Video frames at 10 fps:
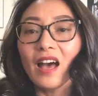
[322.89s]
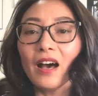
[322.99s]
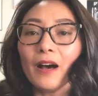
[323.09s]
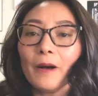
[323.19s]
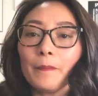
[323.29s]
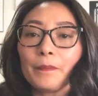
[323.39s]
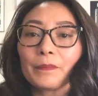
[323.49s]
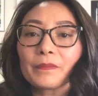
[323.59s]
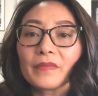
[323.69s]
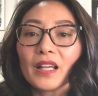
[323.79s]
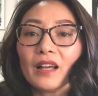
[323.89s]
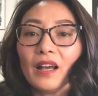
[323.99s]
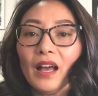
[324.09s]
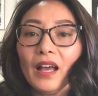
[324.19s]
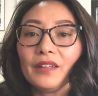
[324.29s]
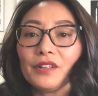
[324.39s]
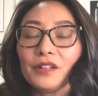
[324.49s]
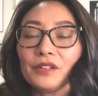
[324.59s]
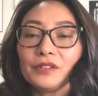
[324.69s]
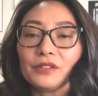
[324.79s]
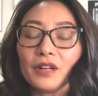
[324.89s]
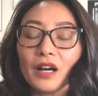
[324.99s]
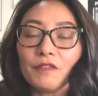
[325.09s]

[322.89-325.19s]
Um, I know uh,